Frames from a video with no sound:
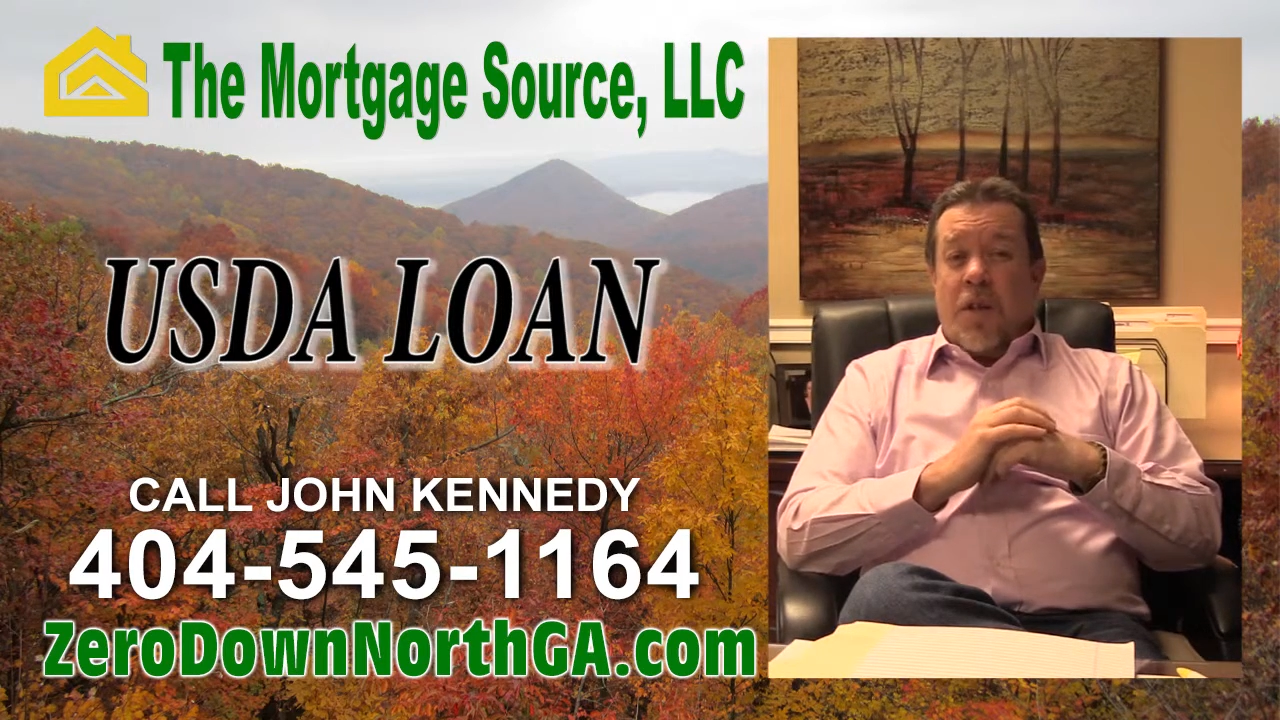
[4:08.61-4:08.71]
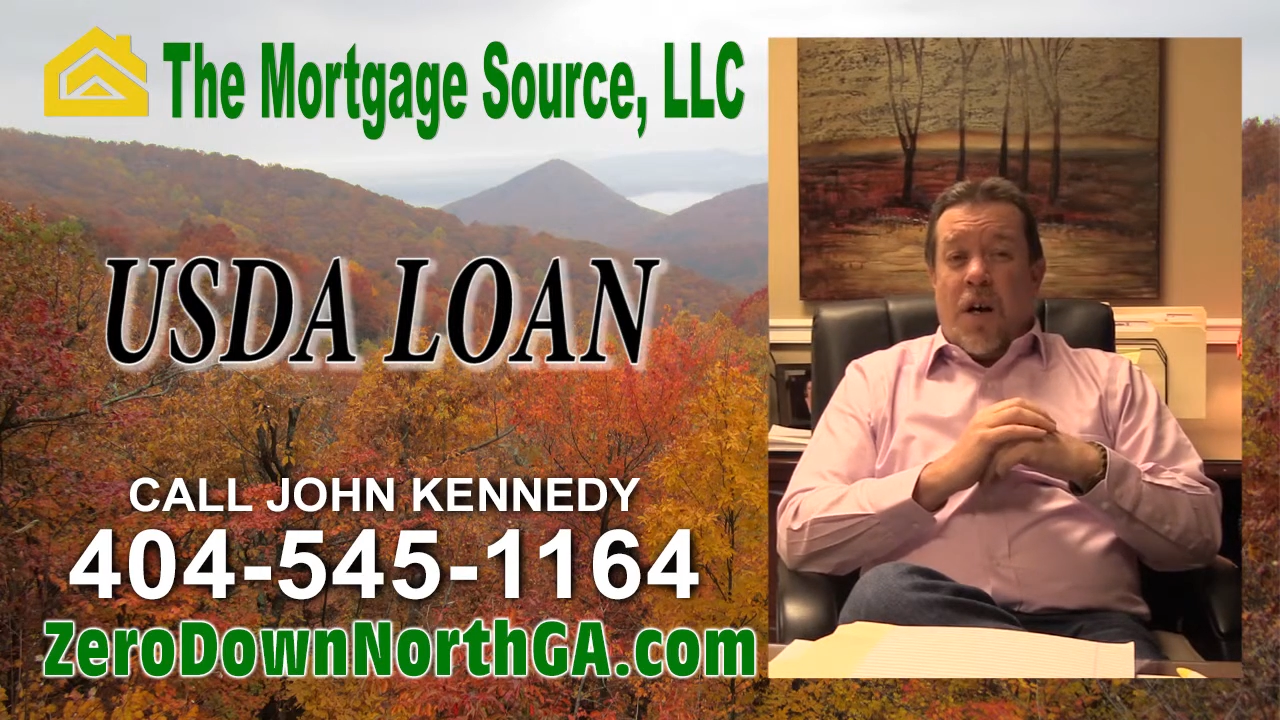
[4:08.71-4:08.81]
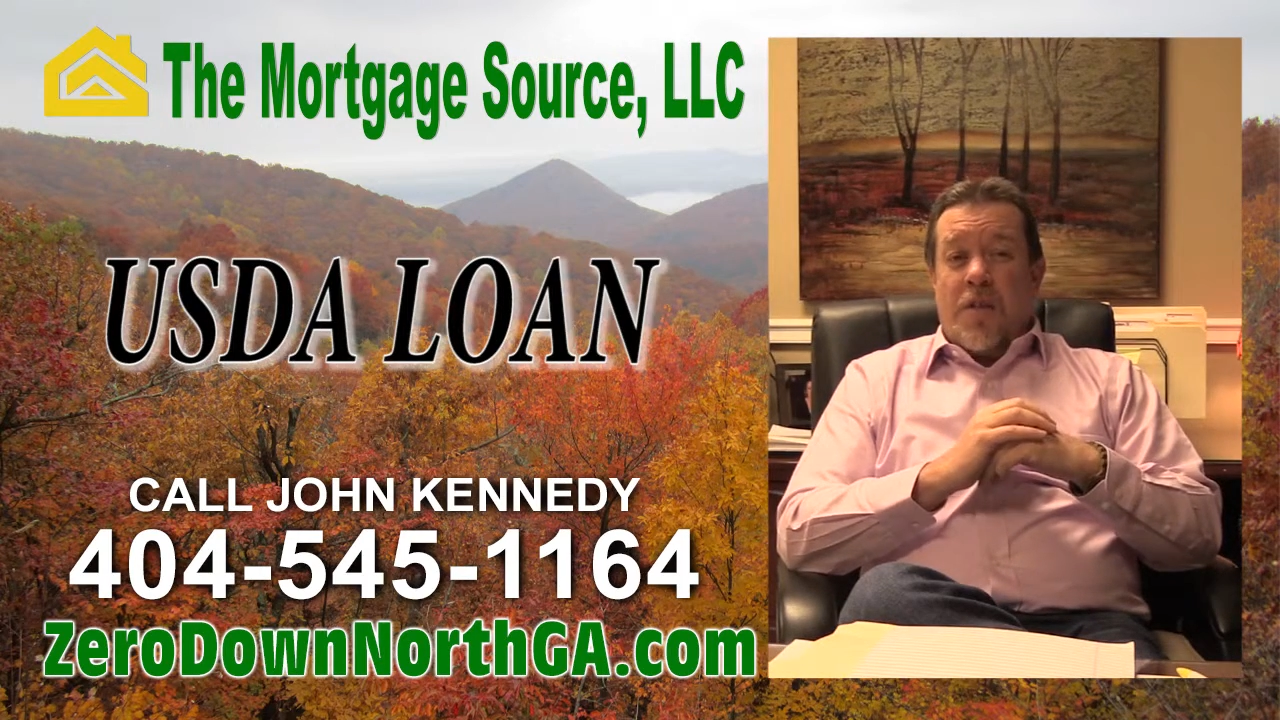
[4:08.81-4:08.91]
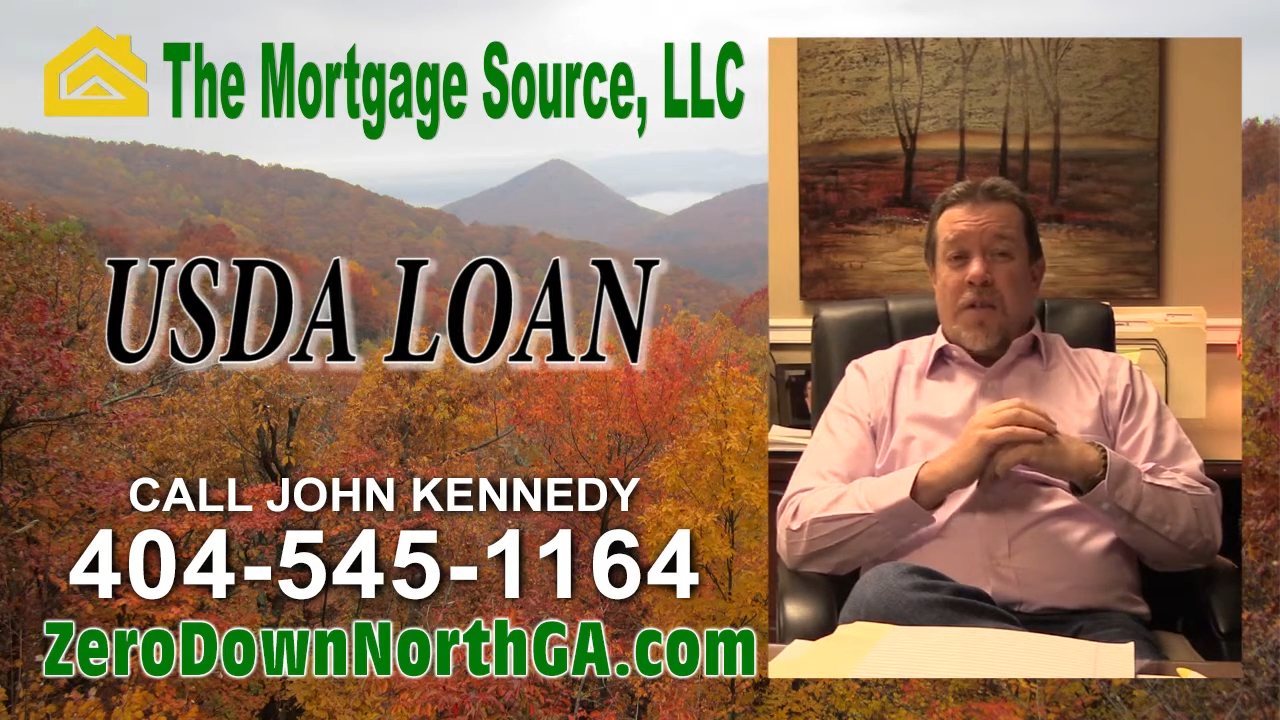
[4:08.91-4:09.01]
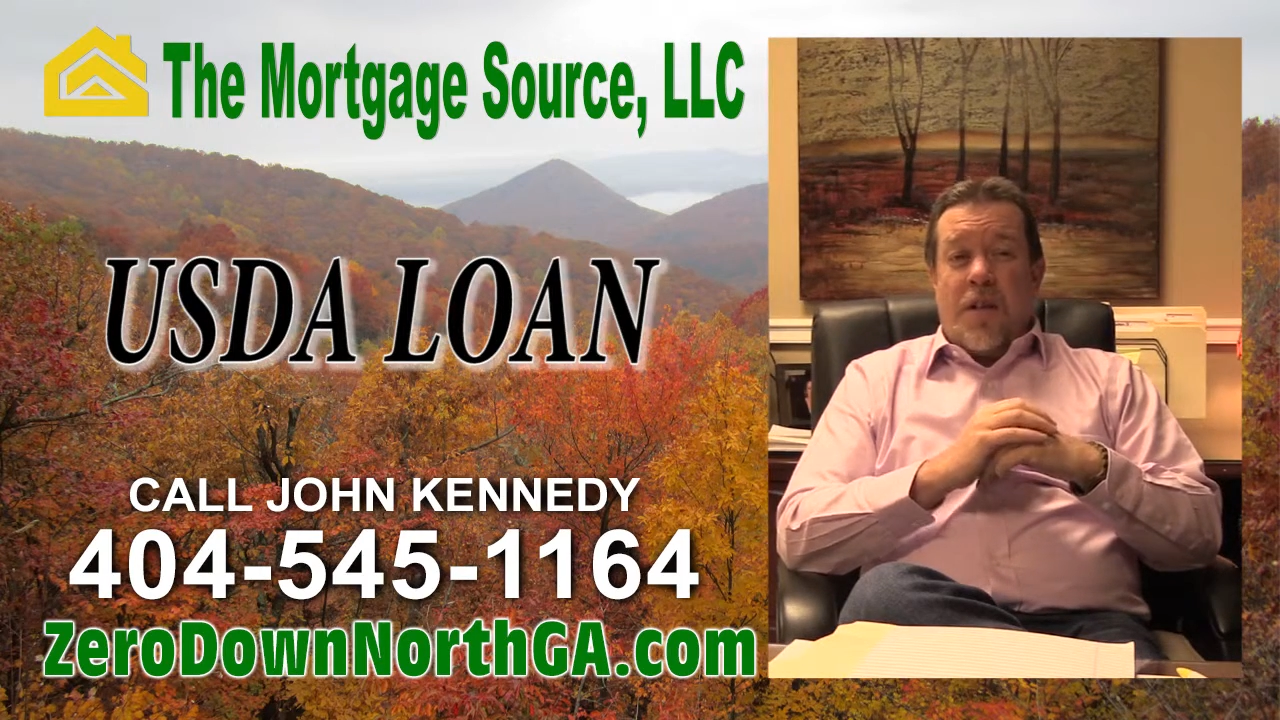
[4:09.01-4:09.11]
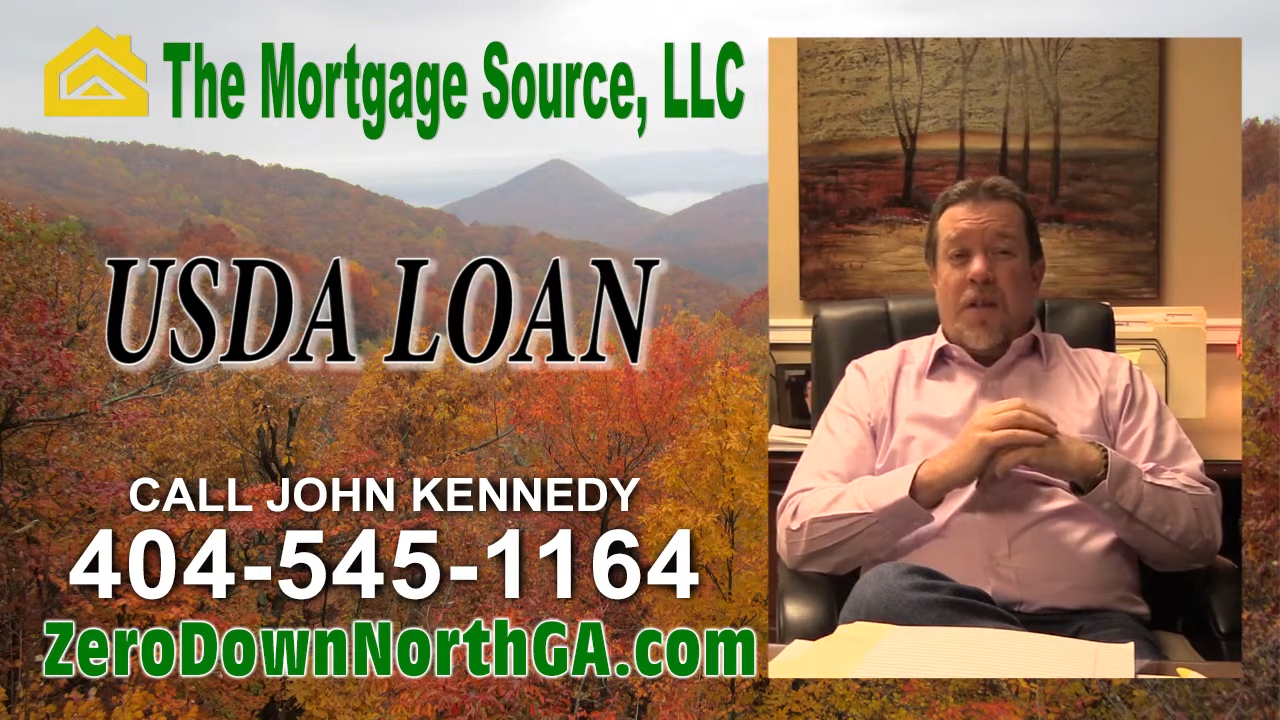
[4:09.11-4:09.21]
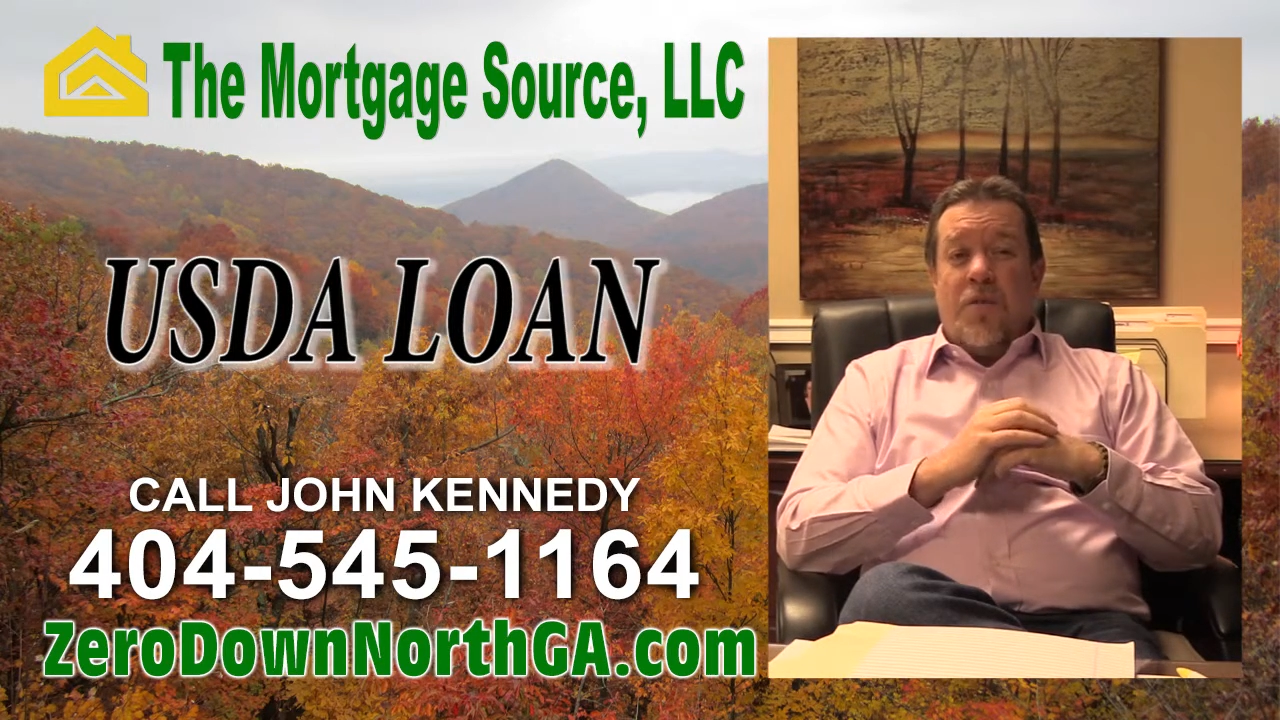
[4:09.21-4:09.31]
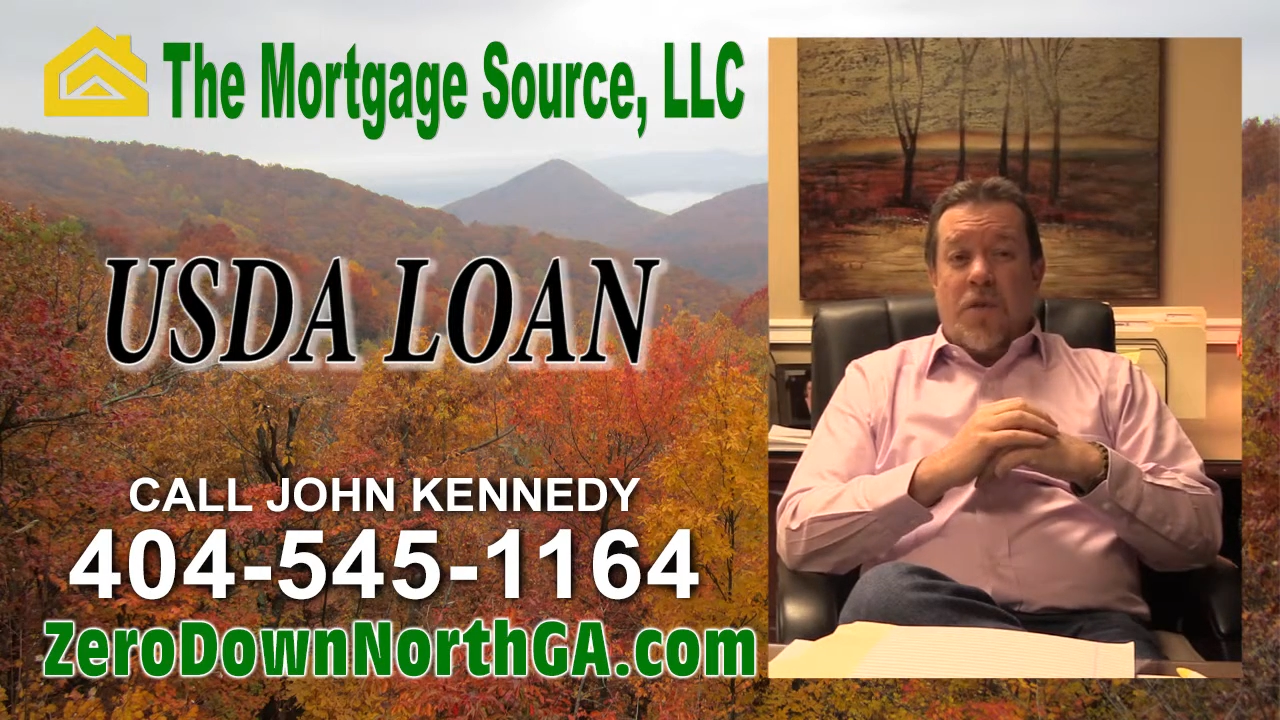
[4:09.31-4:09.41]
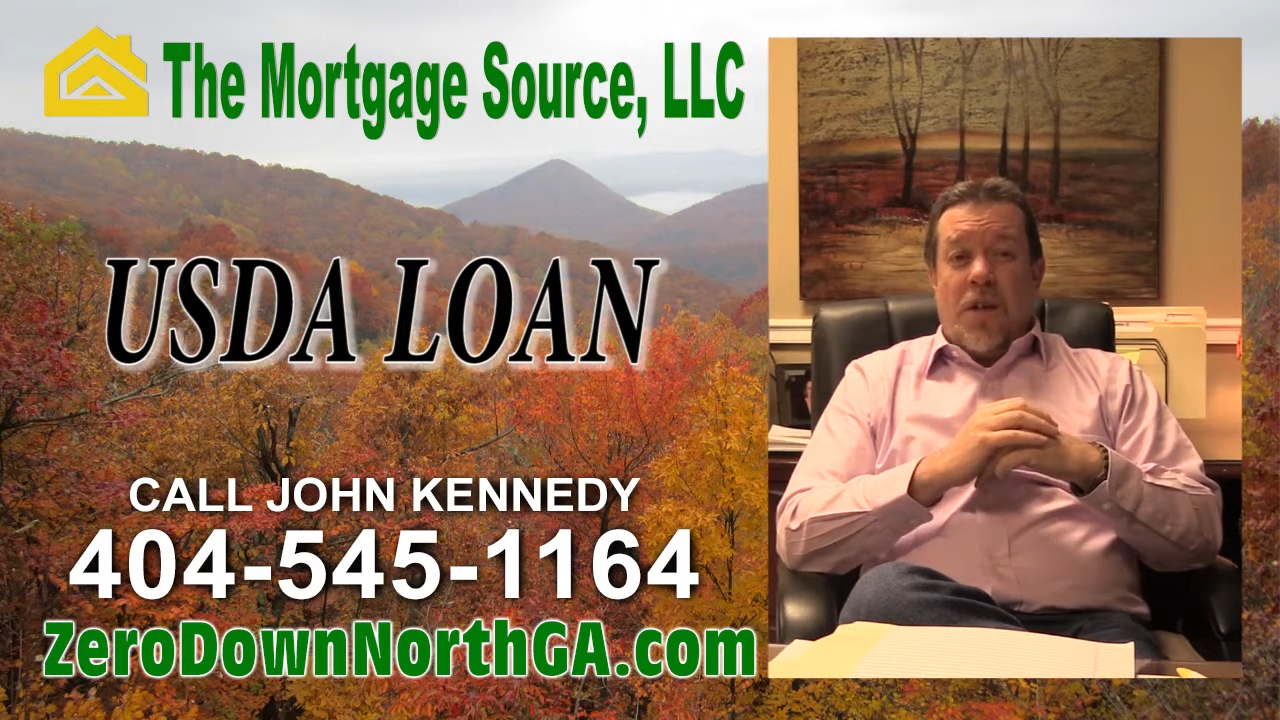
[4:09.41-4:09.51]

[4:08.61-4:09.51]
costs on those